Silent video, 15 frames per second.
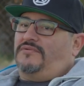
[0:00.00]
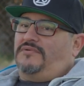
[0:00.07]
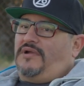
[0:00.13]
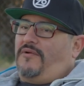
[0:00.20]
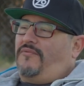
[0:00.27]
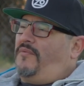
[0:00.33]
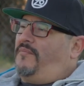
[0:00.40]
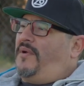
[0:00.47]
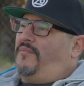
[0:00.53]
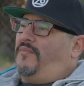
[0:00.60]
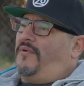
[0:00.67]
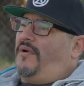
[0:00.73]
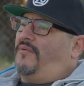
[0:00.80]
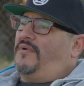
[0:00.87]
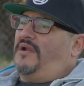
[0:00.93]
And I
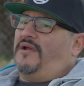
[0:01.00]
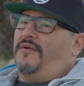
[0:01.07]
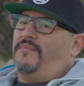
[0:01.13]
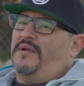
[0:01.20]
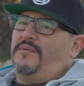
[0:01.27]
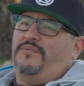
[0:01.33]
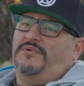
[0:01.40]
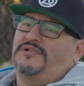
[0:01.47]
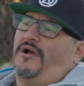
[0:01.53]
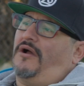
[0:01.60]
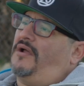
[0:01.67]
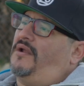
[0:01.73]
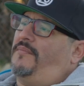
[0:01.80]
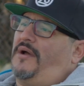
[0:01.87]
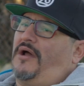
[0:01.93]
remember I would hear people
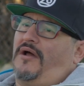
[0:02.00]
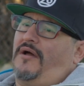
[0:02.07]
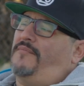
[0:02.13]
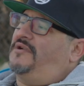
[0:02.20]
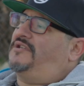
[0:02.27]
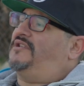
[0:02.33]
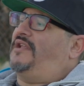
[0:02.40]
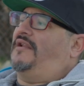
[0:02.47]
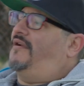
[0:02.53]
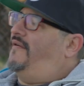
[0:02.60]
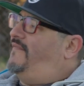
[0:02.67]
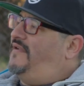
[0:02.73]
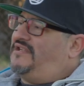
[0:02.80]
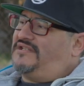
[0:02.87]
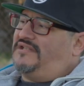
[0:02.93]
talking about how much they
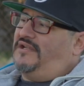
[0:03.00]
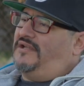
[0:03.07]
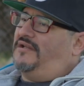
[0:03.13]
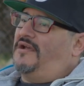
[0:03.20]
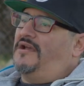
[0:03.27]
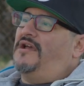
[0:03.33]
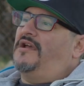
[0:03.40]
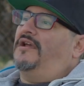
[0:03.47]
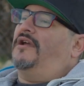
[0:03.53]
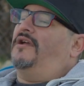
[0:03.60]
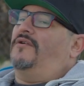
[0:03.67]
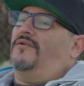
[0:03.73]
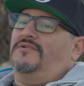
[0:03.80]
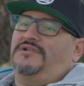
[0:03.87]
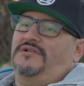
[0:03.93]
loved listening,
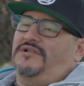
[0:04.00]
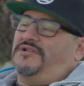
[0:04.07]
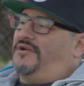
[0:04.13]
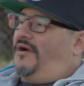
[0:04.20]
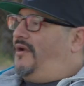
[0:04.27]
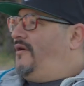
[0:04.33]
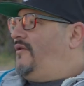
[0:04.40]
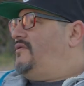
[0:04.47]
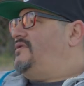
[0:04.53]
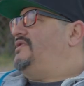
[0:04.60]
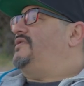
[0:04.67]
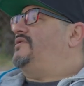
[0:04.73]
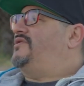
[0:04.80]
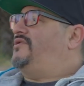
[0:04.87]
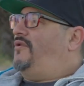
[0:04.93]
to the Johnny
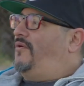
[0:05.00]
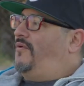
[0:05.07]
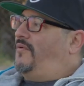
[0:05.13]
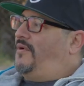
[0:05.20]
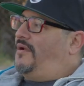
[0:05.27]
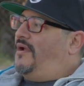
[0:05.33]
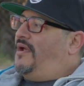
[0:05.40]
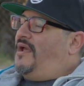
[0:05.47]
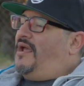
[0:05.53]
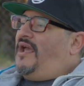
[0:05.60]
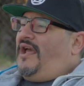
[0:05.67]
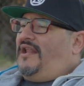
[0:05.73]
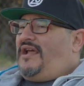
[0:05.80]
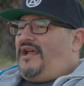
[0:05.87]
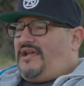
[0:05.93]
Garcia show. And
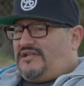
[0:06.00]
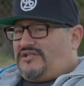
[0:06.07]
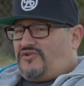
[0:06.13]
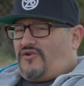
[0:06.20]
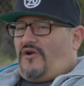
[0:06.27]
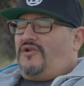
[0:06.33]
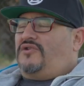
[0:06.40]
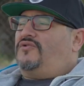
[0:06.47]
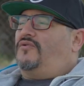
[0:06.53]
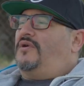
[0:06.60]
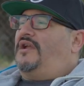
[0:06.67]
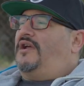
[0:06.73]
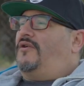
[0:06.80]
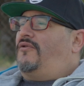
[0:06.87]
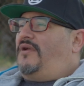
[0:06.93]
then he started doing
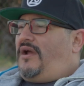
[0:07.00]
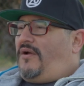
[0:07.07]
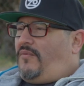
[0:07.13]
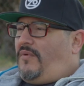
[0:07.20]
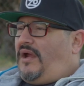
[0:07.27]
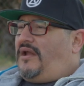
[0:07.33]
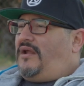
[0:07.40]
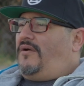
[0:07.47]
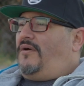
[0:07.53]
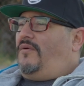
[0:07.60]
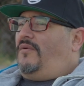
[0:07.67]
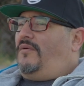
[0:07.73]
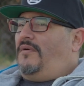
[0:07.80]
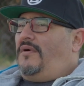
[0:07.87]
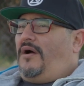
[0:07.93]
internet
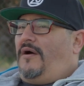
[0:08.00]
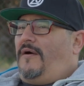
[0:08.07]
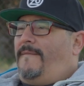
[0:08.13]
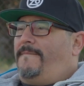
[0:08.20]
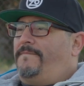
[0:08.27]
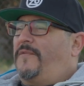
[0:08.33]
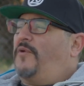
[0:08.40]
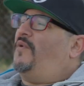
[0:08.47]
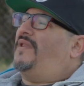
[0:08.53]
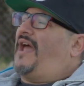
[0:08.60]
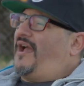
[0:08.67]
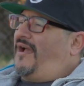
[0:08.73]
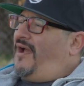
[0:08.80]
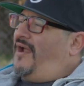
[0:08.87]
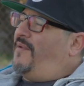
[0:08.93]
radio when
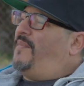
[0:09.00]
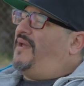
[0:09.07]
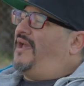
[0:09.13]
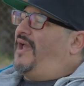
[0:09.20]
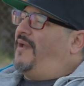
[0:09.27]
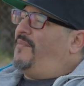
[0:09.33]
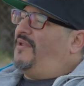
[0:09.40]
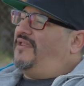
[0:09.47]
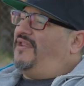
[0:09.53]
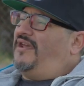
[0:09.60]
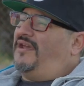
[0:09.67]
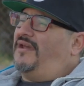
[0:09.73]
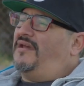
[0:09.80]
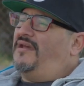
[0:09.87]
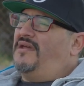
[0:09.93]
that kind of became a
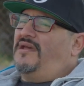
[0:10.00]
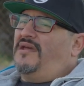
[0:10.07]
thing.